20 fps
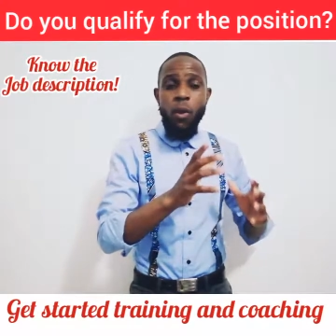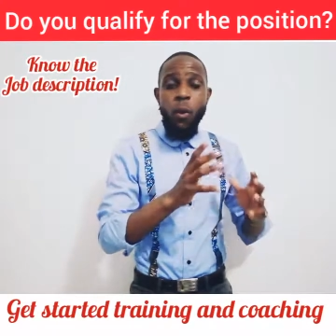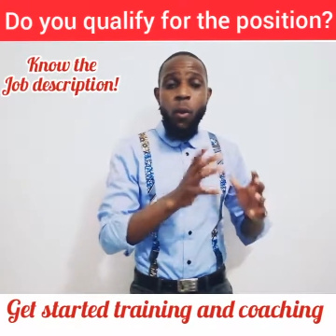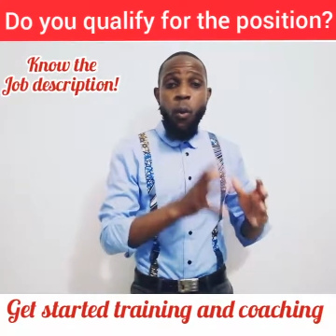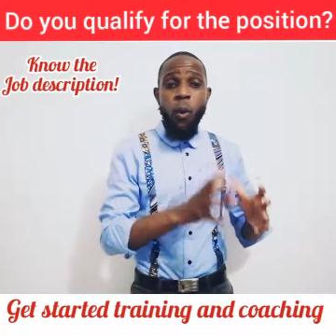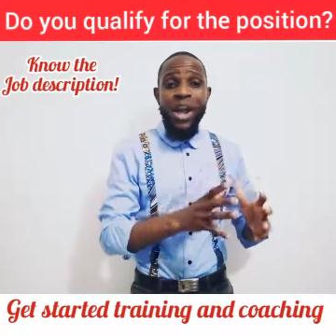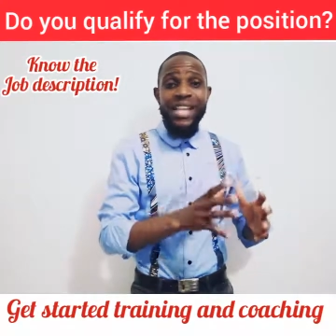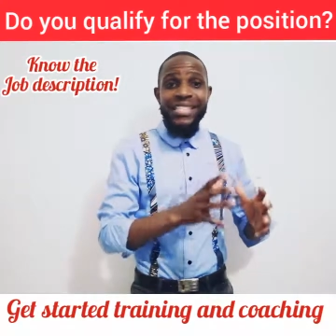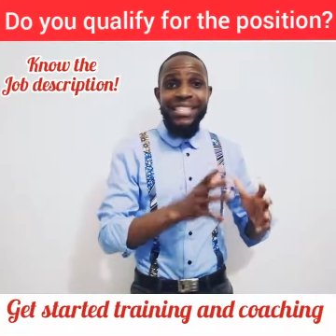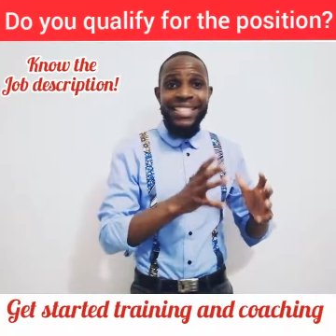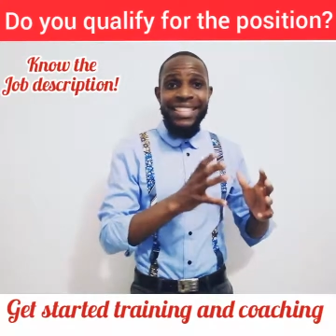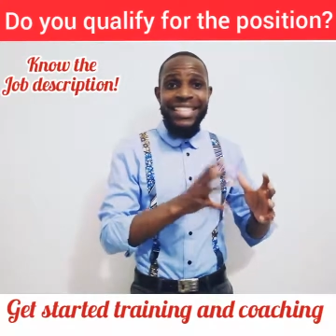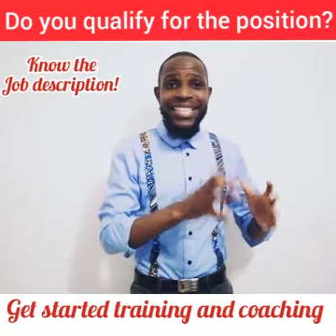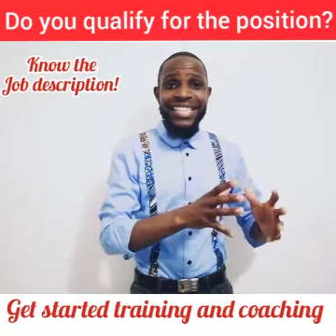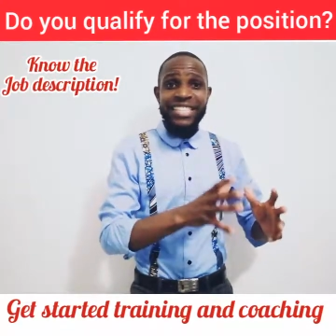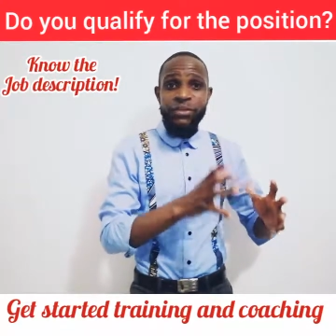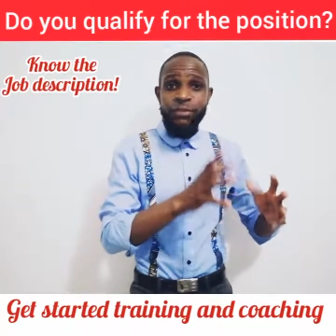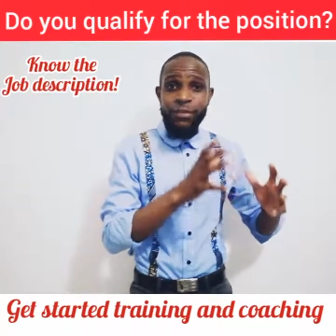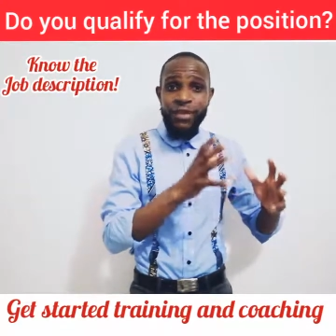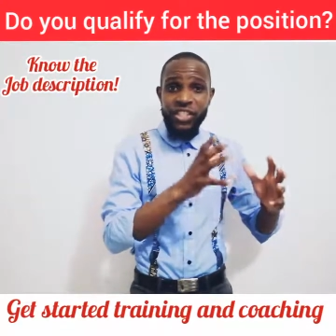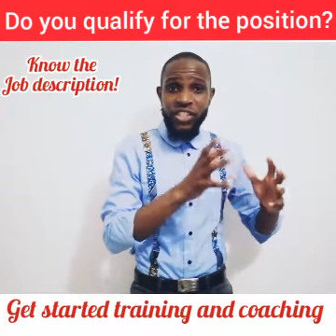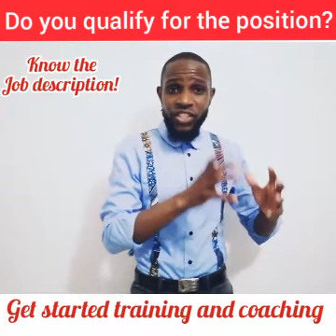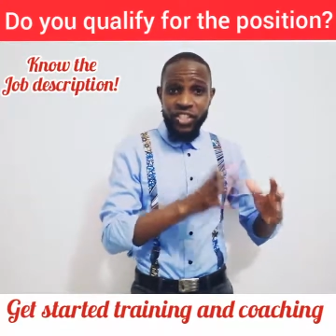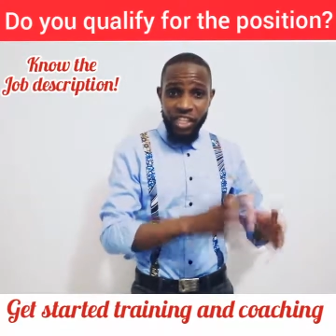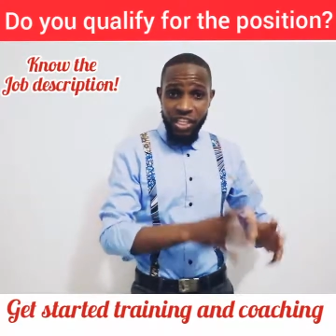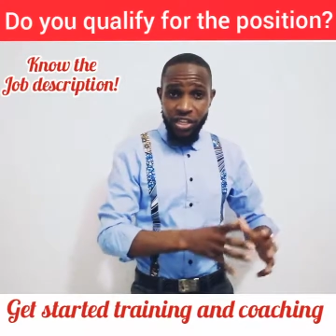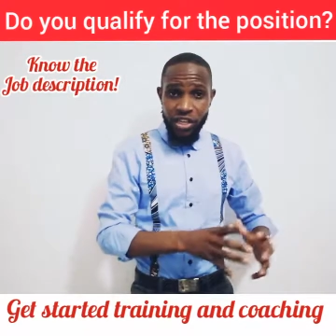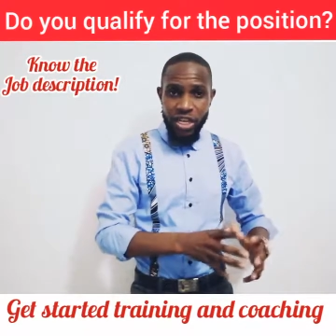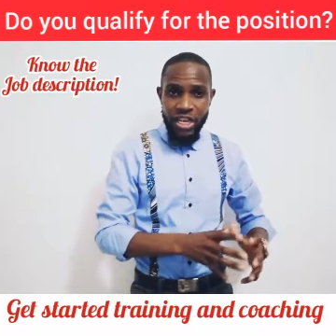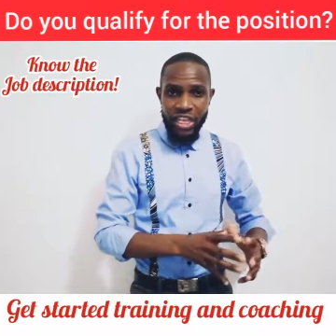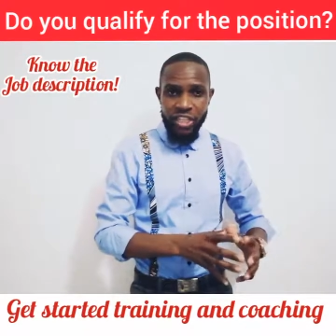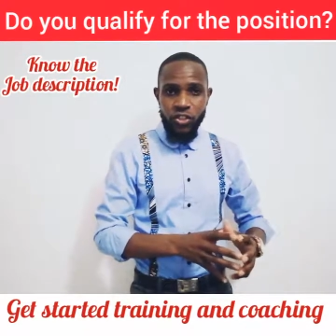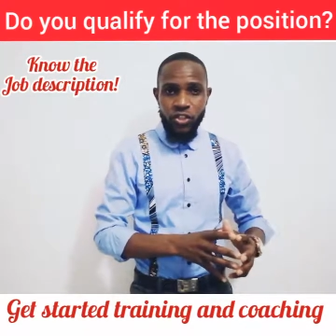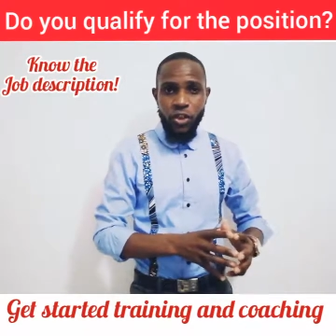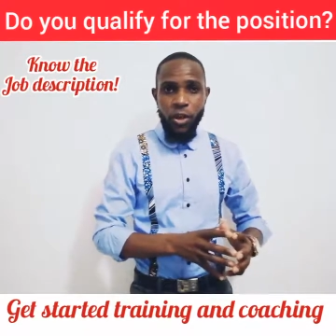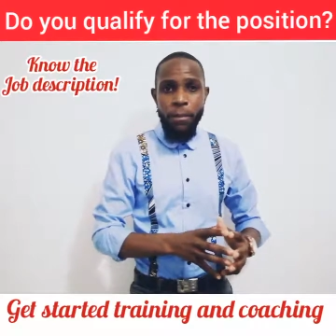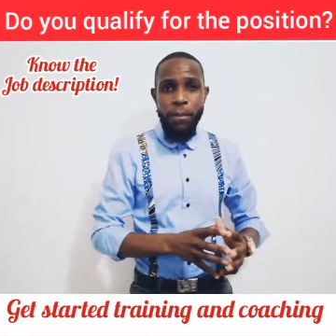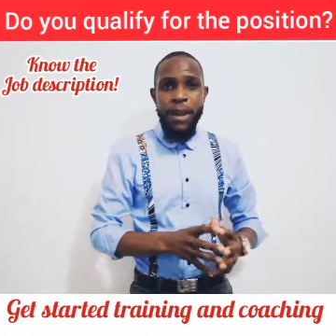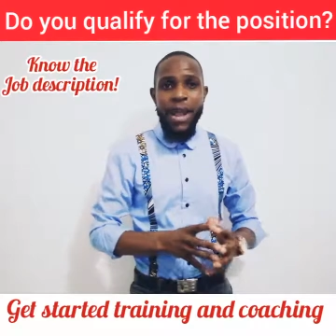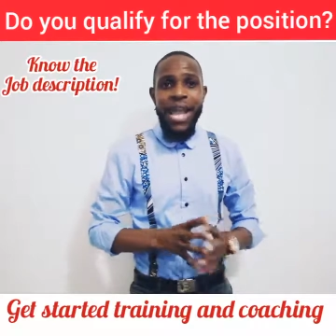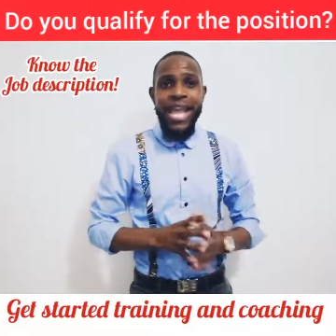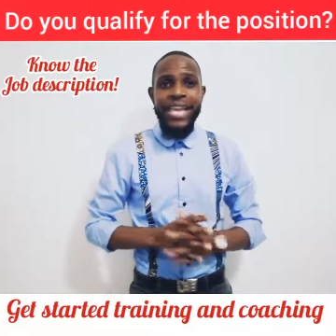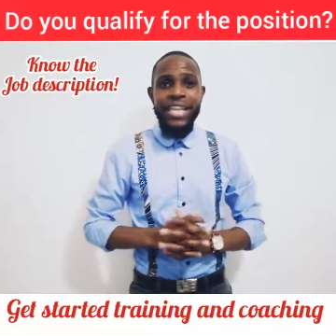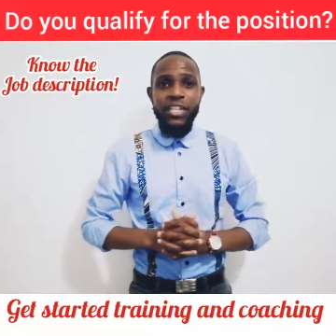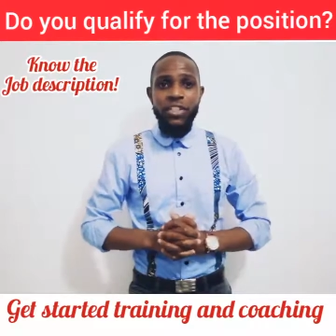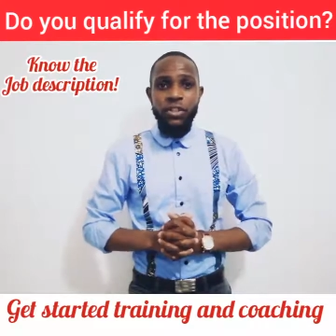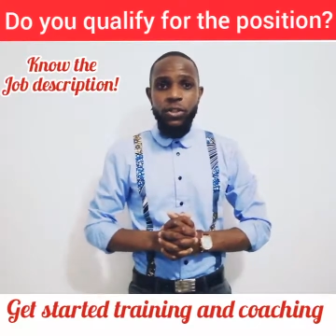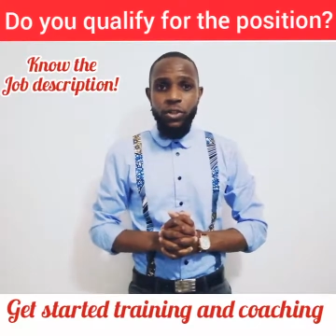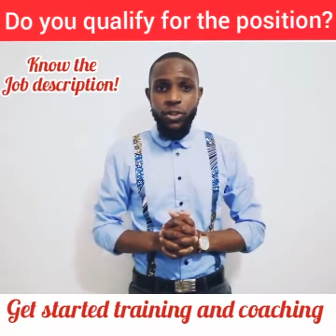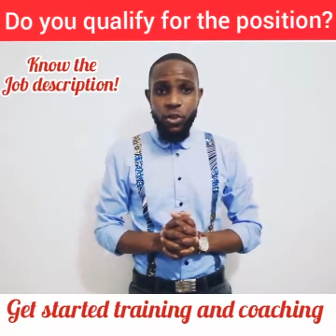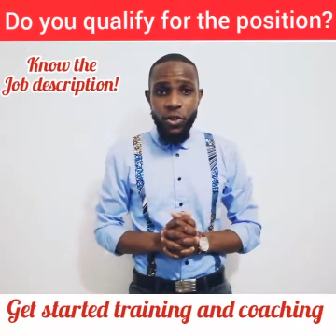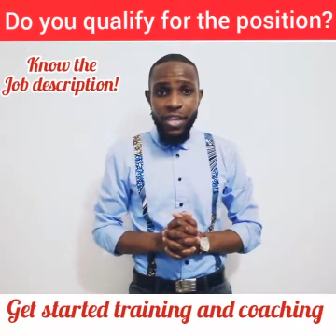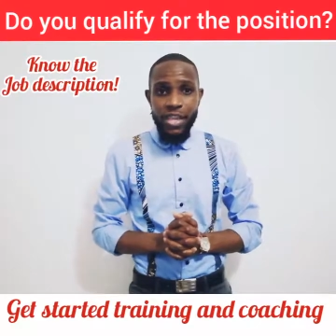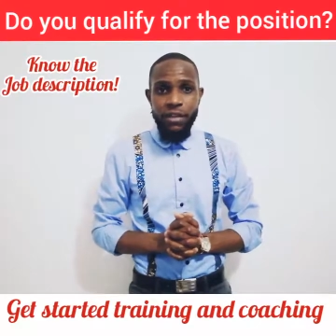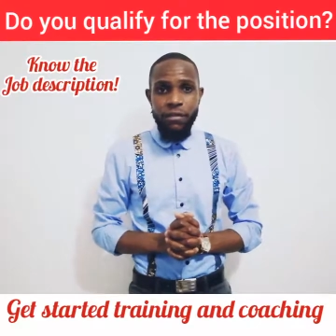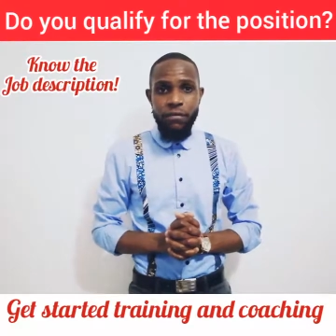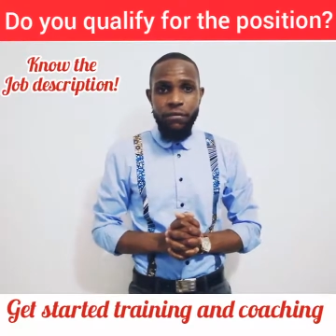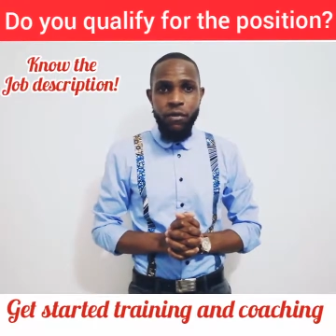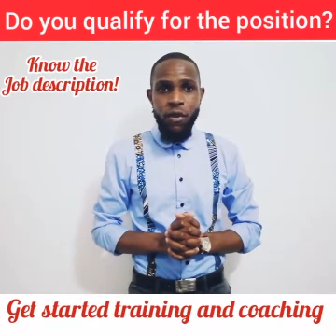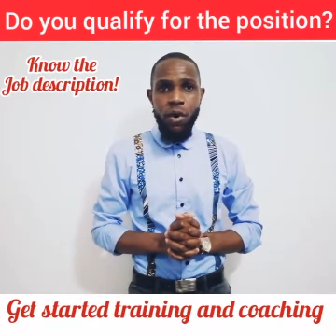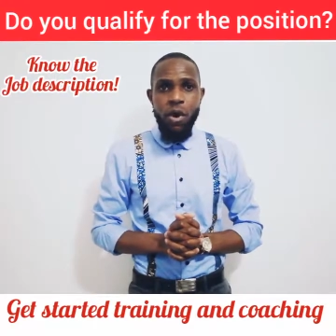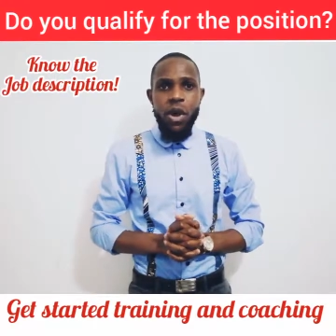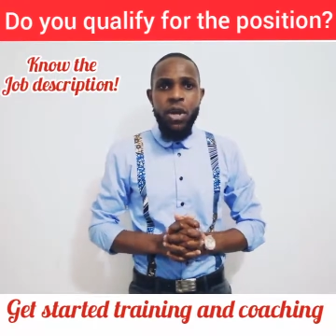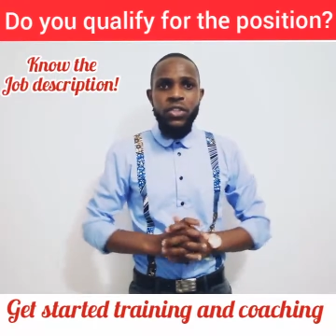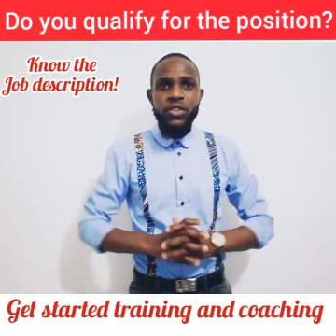what this particular shop is looking for.